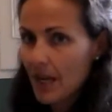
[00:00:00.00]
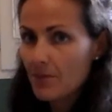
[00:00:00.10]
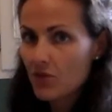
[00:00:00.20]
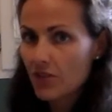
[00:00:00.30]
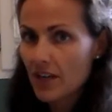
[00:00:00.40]

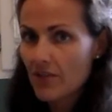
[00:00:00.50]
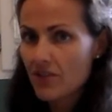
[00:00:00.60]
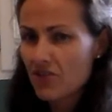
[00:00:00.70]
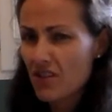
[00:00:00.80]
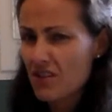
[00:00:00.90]
I'm usually on the
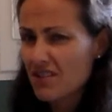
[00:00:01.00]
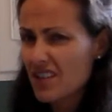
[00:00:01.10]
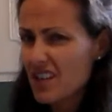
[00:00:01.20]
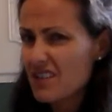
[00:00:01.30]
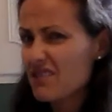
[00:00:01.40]
stronger
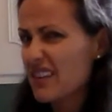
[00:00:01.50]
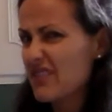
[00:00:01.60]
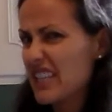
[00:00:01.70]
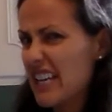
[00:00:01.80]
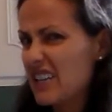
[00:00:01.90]
side,
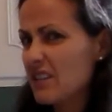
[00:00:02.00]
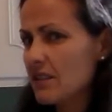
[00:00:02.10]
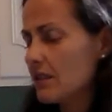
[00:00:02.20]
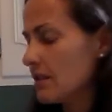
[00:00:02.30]
around 10.